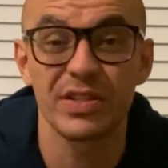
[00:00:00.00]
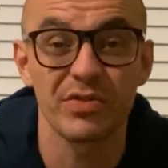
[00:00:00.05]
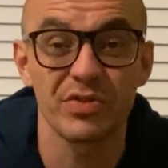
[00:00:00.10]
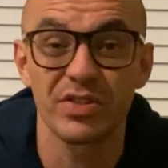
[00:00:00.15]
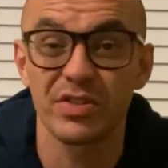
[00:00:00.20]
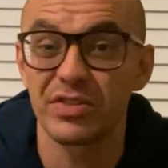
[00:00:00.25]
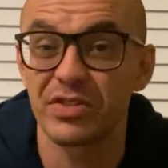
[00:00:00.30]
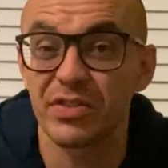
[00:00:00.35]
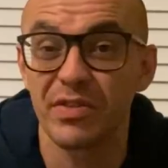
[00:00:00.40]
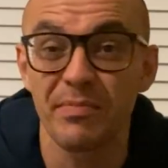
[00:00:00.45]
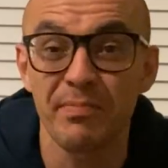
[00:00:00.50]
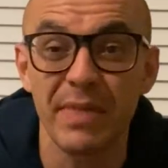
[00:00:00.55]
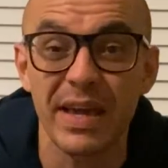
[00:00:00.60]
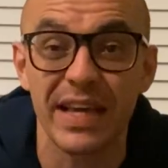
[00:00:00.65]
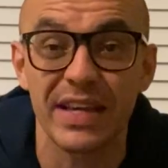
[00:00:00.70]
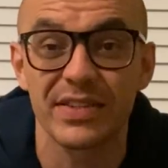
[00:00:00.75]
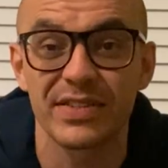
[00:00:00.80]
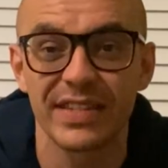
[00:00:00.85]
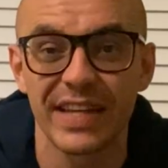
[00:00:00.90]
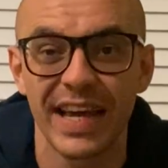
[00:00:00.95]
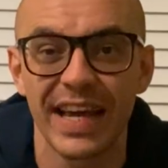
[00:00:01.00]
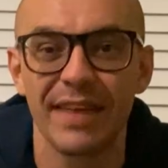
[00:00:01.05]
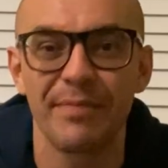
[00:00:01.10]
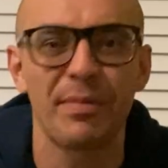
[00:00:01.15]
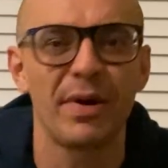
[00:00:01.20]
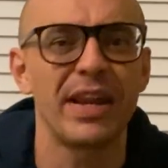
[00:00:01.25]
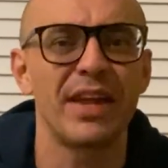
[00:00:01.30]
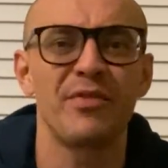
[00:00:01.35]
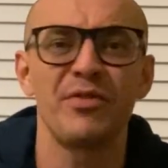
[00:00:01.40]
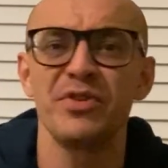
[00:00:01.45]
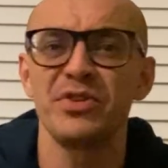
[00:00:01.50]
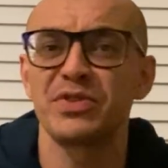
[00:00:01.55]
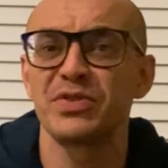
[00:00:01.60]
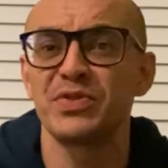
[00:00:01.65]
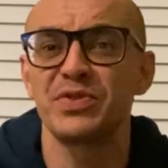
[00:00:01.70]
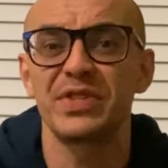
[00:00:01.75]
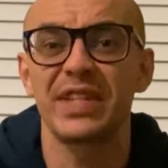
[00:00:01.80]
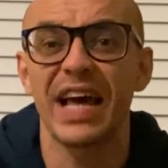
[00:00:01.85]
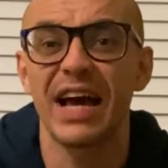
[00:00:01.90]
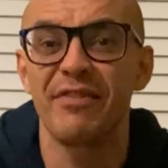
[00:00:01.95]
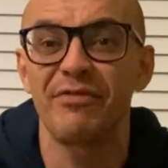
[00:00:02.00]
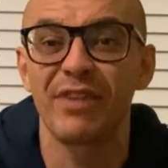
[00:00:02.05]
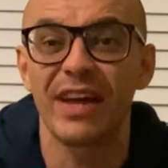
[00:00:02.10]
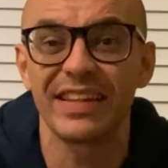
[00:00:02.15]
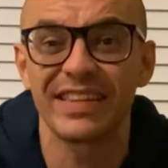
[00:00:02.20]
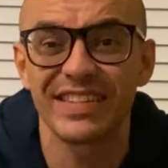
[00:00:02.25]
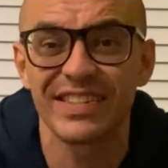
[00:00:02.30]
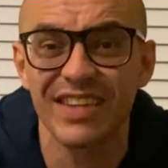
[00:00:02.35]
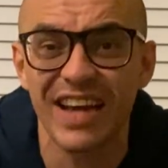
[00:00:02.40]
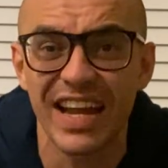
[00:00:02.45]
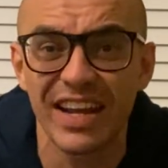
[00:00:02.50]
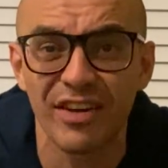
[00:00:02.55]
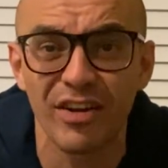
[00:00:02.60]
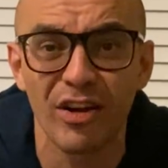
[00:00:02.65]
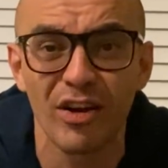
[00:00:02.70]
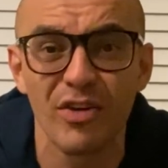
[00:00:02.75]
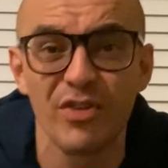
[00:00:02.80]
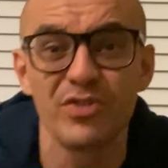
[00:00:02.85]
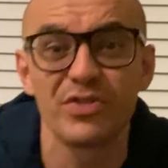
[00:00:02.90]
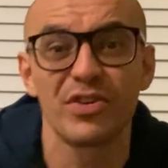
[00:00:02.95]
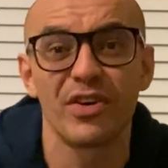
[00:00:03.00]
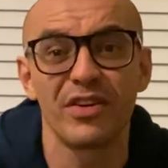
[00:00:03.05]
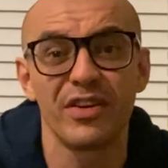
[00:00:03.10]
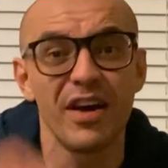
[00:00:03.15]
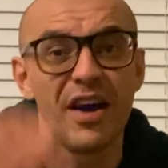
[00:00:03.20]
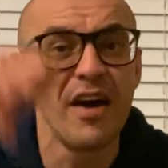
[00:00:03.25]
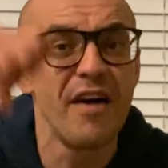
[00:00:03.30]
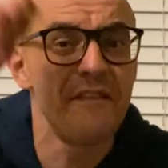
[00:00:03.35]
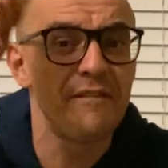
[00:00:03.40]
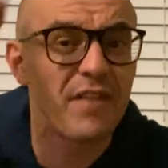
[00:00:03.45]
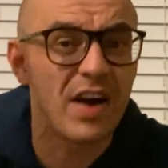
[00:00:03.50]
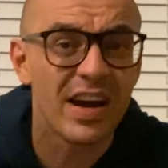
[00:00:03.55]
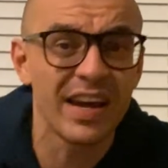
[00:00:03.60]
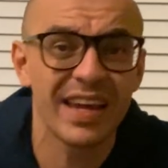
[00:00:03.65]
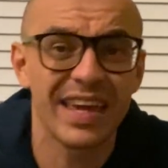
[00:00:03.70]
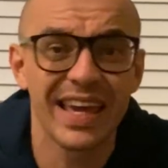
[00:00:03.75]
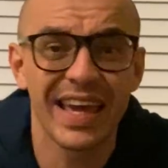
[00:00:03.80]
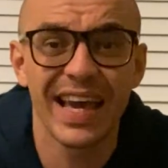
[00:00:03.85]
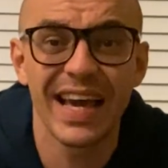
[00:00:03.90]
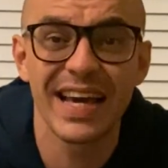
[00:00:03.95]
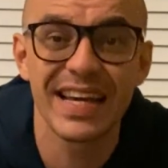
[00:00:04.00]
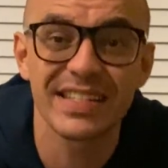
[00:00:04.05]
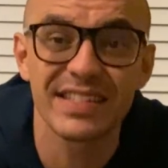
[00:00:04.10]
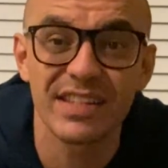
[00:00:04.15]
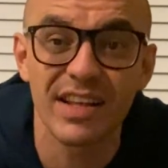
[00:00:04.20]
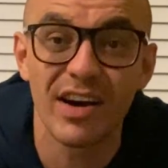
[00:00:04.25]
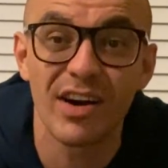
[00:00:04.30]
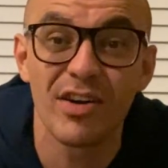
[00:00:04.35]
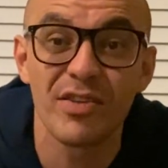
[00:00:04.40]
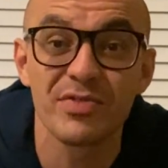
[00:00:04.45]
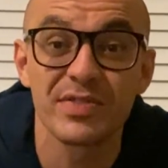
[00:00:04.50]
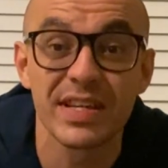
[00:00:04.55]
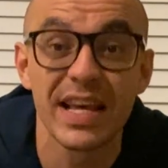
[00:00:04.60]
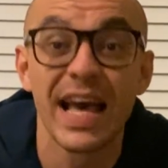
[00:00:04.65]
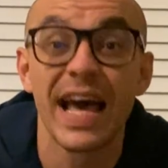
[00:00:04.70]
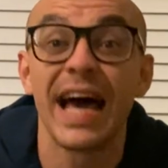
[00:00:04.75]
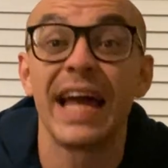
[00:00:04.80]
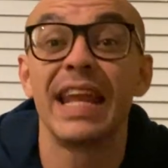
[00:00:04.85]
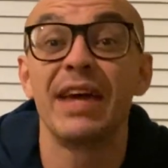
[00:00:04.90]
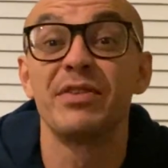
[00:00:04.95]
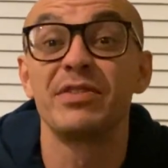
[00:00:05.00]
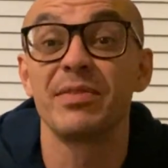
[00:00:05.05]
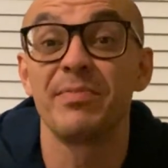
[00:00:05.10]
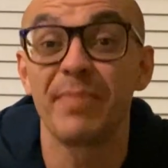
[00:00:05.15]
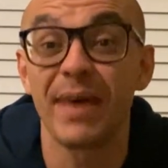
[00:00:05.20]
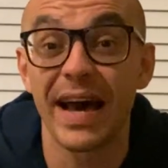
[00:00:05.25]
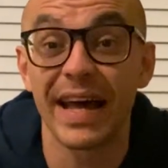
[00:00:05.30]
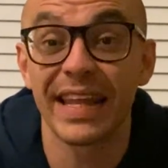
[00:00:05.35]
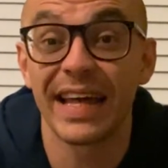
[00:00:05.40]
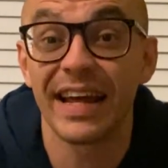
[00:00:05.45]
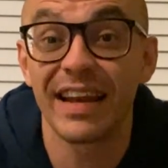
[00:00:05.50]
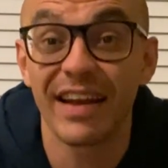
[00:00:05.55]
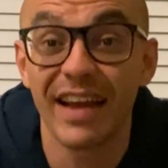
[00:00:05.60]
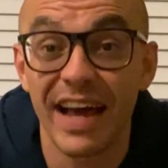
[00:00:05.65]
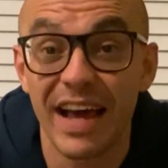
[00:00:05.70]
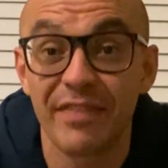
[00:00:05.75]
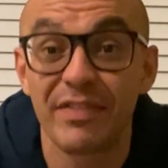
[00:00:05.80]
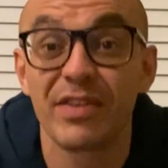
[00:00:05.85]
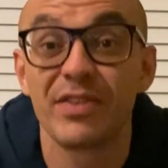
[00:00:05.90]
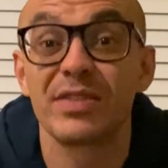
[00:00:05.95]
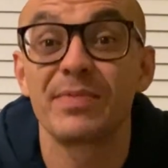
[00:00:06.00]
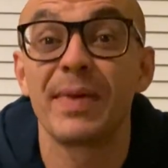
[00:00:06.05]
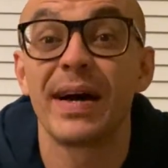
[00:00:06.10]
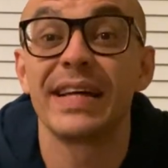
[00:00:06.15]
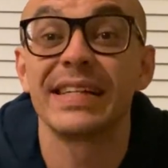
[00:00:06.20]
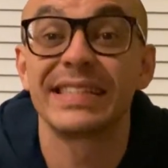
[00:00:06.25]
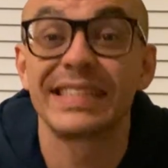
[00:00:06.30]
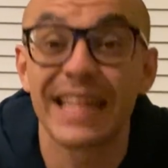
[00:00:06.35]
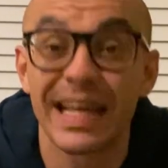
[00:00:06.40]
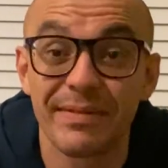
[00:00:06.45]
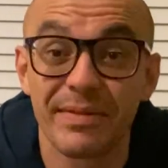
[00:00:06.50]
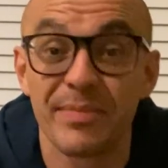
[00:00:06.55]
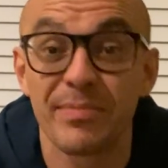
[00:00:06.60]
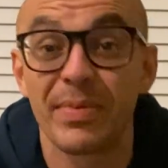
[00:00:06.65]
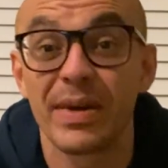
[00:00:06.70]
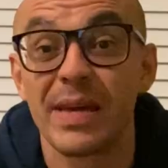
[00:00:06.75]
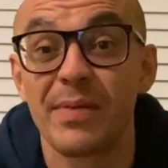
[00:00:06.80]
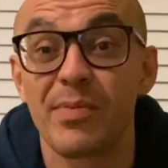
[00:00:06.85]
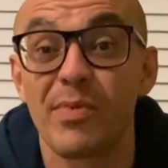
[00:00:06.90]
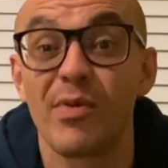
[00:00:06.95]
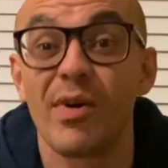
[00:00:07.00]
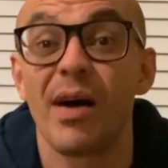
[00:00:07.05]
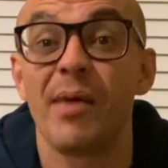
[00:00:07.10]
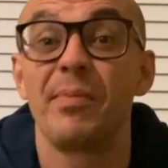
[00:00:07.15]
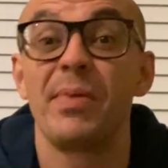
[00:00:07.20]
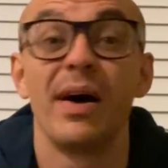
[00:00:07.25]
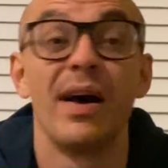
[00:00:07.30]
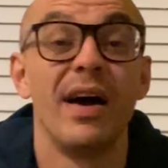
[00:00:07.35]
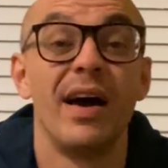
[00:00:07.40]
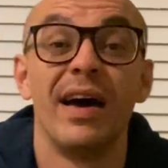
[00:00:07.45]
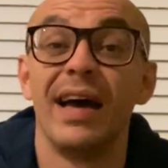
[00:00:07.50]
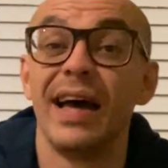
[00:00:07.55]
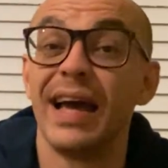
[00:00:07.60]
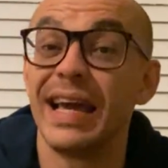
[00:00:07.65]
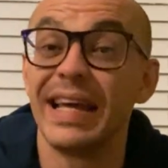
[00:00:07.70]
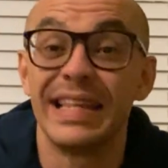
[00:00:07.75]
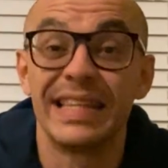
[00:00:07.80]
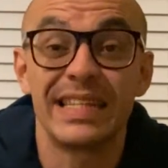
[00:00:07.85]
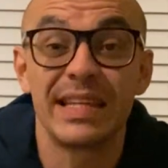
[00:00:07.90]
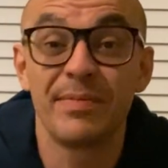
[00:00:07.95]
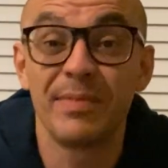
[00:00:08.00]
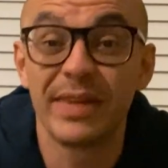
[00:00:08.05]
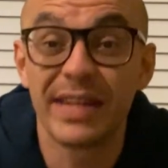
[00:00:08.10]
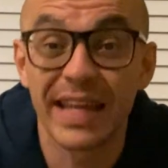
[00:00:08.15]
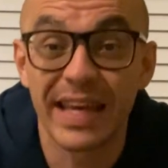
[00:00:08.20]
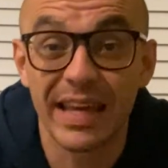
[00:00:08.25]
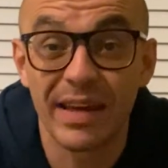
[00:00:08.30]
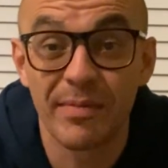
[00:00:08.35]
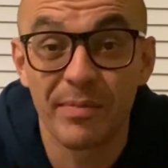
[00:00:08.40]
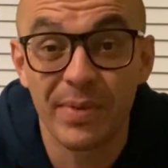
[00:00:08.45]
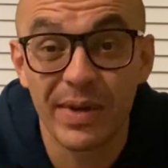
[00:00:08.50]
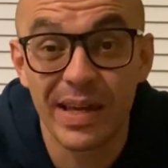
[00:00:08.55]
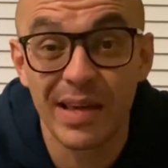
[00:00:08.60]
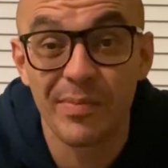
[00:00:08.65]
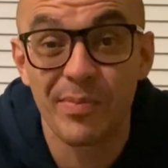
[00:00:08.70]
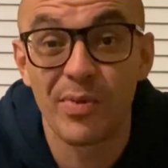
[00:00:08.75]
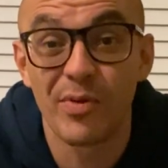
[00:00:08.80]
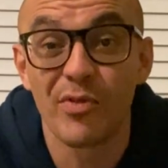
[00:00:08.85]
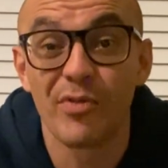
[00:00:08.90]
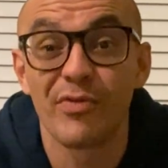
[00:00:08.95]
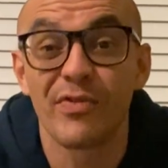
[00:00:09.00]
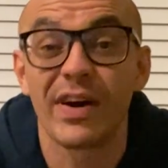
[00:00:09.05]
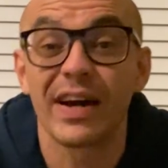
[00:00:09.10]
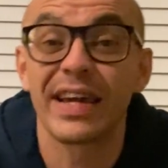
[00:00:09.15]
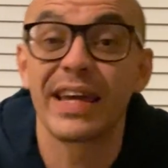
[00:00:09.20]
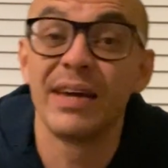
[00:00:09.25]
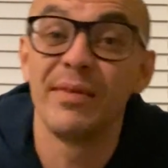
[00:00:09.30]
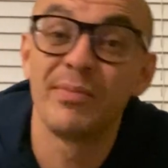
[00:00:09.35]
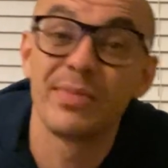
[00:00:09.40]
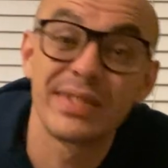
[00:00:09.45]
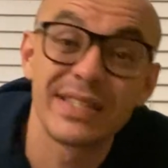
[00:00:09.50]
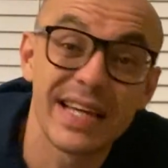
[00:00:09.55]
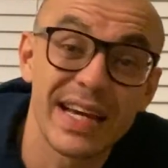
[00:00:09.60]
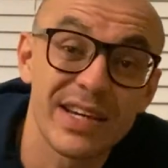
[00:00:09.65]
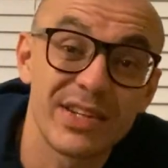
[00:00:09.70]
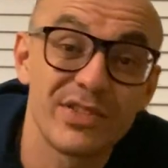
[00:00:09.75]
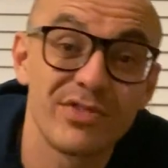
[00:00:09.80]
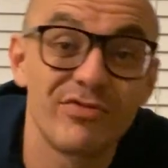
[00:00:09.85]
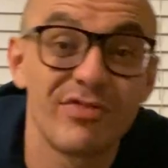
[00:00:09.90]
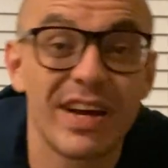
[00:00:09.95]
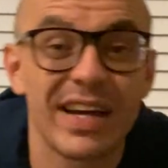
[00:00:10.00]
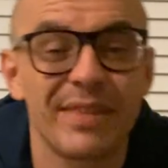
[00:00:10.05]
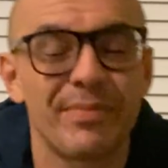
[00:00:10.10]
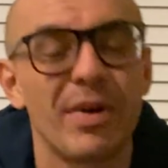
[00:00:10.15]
It was just a mix, yeah. But they always used to have like designer clothes on, funky hairstyles, and it was about that life. It was about stabbing people up, intimidating people, fucking protection rack.